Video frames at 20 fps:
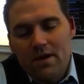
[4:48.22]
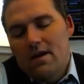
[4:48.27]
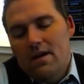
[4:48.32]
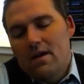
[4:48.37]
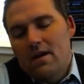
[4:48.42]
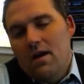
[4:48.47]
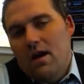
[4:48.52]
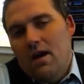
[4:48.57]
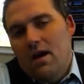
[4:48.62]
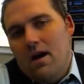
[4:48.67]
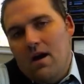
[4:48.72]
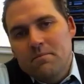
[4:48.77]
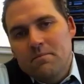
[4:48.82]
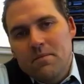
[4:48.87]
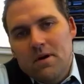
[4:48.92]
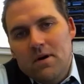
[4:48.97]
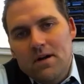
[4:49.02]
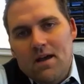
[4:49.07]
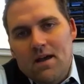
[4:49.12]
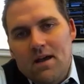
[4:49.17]

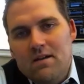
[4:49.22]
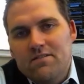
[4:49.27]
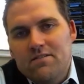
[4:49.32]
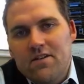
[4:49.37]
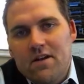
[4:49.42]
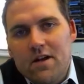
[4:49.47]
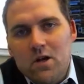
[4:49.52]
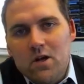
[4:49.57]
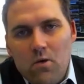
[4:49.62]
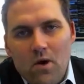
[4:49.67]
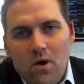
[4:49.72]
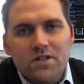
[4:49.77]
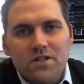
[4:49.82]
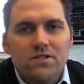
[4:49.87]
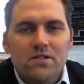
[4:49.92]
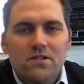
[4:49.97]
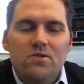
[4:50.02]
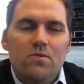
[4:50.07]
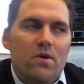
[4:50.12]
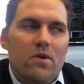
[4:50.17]
again, if you have any
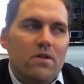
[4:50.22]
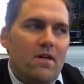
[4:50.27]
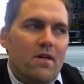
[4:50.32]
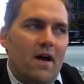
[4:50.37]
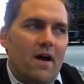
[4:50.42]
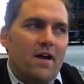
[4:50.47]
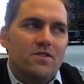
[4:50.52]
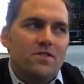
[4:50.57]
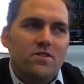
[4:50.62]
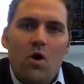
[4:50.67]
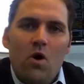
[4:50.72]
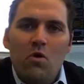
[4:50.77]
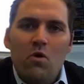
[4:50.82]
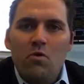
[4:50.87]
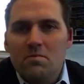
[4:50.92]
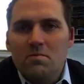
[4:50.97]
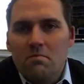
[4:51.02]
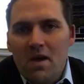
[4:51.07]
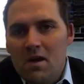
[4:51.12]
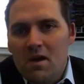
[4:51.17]
questions with
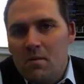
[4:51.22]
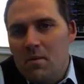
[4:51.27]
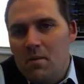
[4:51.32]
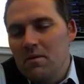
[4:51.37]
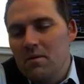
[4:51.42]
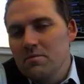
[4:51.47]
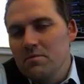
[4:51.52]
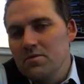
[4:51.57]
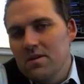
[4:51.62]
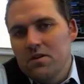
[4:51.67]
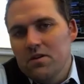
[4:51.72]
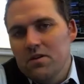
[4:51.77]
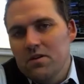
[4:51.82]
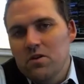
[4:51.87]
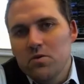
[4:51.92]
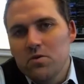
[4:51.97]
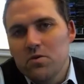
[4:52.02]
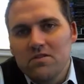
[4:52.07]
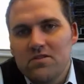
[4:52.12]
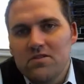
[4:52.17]
ICOs minimums and the
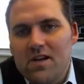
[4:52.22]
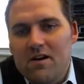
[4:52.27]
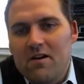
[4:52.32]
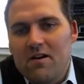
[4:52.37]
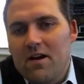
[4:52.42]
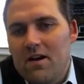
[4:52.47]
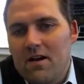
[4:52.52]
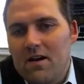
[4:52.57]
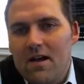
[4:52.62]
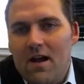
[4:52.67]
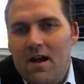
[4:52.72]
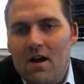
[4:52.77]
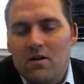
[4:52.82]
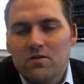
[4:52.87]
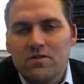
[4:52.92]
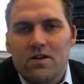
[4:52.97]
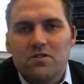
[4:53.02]
use of segregated accounts,